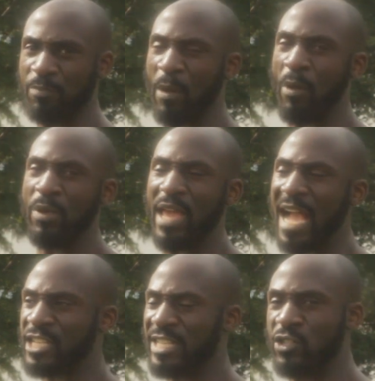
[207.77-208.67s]
but when we
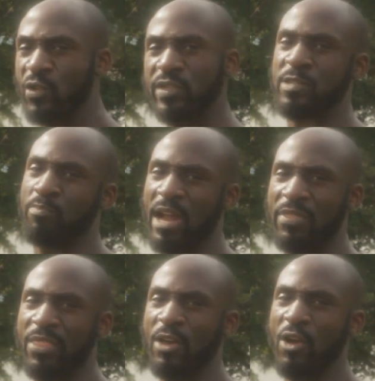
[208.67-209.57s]
actually do this
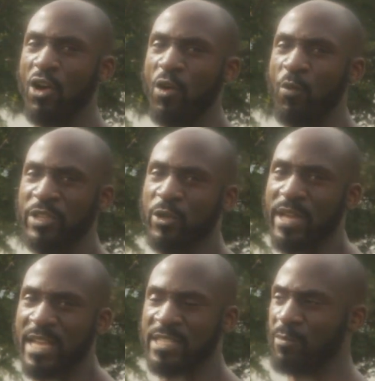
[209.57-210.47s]
breath, we
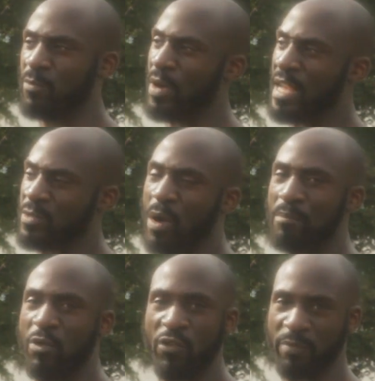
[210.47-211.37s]
do it as
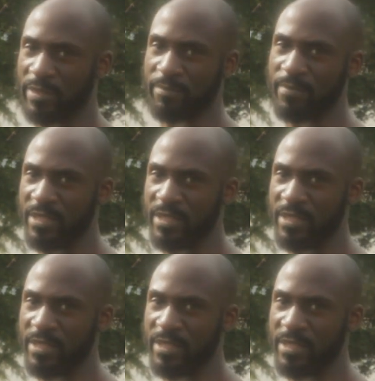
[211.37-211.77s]
one movement.